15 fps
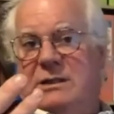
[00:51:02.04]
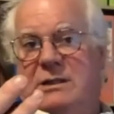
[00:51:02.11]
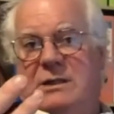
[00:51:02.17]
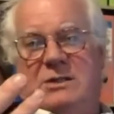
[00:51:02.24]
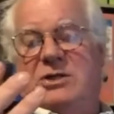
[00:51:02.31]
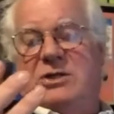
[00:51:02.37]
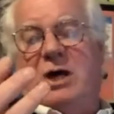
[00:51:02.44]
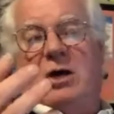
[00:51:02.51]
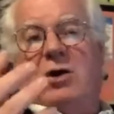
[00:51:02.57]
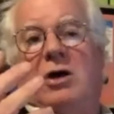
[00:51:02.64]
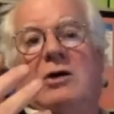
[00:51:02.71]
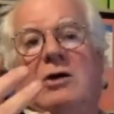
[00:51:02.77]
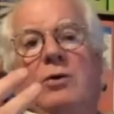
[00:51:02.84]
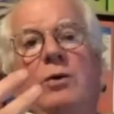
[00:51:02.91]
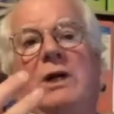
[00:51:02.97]
is no
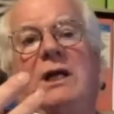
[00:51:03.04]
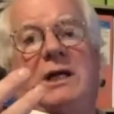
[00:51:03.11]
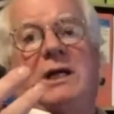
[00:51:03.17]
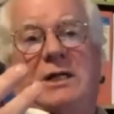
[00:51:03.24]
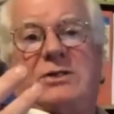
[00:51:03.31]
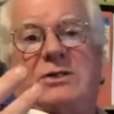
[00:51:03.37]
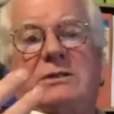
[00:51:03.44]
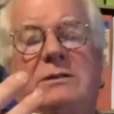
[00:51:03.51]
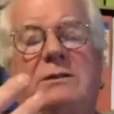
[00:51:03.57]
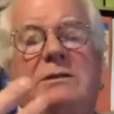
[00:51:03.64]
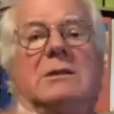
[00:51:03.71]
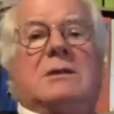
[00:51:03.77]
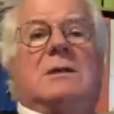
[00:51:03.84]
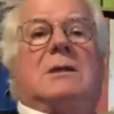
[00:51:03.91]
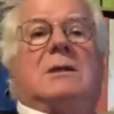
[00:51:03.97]
longer really an issue,
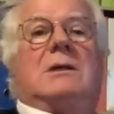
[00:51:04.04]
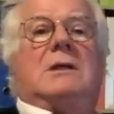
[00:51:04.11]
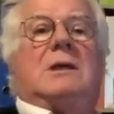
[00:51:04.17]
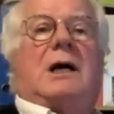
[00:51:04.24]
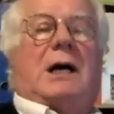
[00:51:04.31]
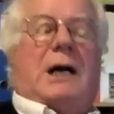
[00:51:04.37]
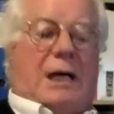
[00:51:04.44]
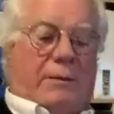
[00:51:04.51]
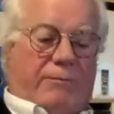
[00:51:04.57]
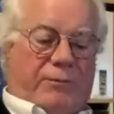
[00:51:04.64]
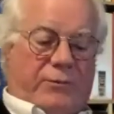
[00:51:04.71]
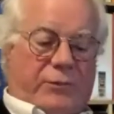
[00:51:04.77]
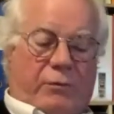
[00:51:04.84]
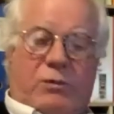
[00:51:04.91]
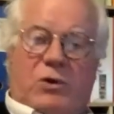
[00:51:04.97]

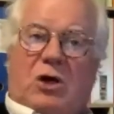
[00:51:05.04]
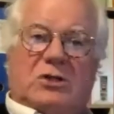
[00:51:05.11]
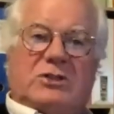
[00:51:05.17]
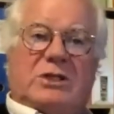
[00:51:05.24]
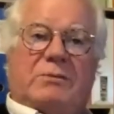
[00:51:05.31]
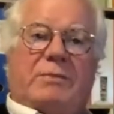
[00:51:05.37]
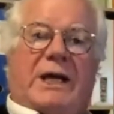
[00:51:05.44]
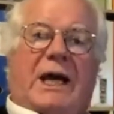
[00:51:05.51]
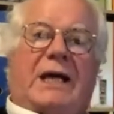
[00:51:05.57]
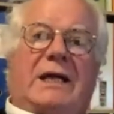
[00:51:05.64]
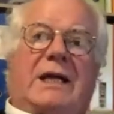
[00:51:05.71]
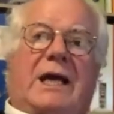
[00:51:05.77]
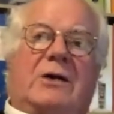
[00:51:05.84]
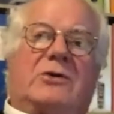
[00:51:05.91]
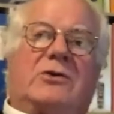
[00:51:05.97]
um, from concert PA
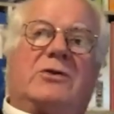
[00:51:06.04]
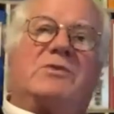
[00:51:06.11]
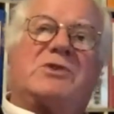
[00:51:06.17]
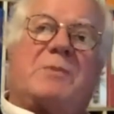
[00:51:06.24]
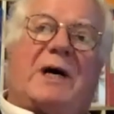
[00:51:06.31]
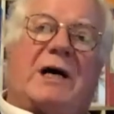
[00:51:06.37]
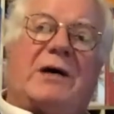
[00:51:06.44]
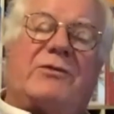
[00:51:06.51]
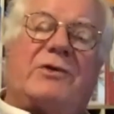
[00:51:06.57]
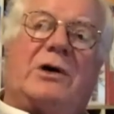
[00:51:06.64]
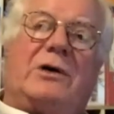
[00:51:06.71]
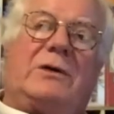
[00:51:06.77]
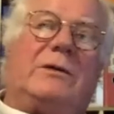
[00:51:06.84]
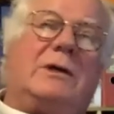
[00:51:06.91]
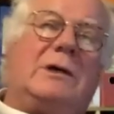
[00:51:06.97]
down to
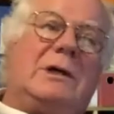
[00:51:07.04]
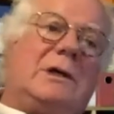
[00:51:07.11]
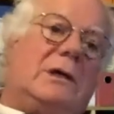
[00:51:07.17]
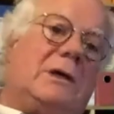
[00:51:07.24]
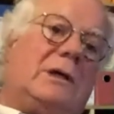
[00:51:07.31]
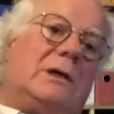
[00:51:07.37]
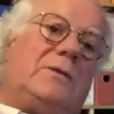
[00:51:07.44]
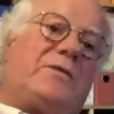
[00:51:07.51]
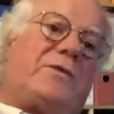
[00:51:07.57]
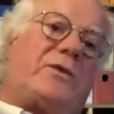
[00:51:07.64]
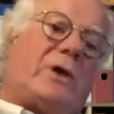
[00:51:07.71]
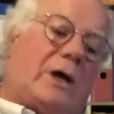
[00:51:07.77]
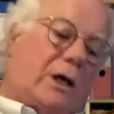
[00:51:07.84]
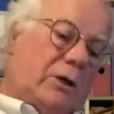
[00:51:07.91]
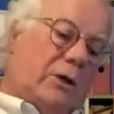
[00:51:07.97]
smartphone.
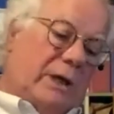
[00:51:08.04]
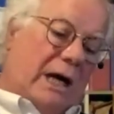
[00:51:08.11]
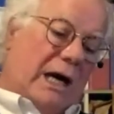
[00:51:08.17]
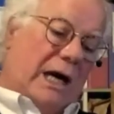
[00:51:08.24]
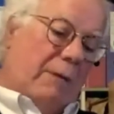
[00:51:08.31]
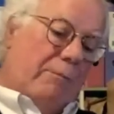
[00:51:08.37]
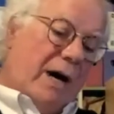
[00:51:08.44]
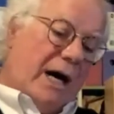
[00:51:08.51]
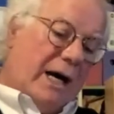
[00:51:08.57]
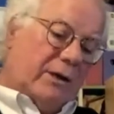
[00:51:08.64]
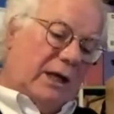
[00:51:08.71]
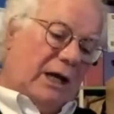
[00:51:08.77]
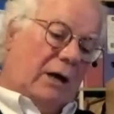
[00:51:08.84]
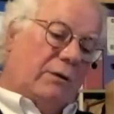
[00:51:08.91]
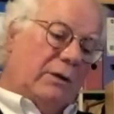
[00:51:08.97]
So, uh, but
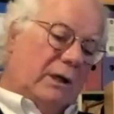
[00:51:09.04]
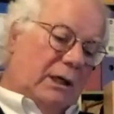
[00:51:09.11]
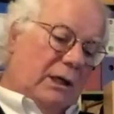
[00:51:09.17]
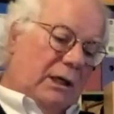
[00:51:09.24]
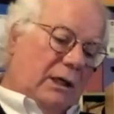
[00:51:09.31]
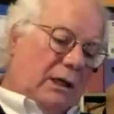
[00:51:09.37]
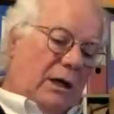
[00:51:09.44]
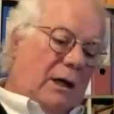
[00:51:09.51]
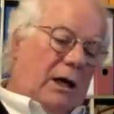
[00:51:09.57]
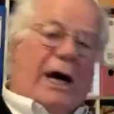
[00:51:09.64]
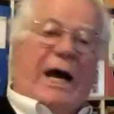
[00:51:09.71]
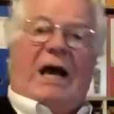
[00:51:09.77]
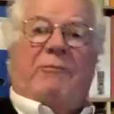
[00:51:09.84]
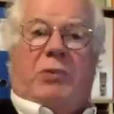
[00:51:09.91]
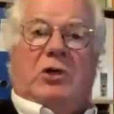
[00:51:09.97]
you know, I
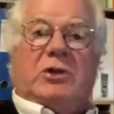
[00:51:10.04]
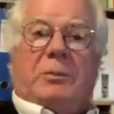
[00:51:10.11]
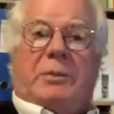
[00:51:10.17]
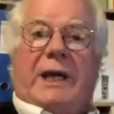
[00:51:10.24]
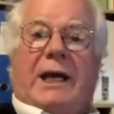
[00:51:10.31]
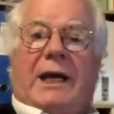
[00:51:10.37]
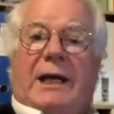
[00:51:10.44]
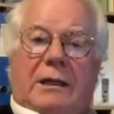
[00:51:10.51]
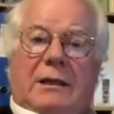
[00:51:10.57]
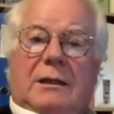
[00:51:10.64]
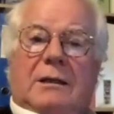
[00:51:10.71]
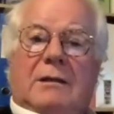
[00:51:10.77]
have built a PA.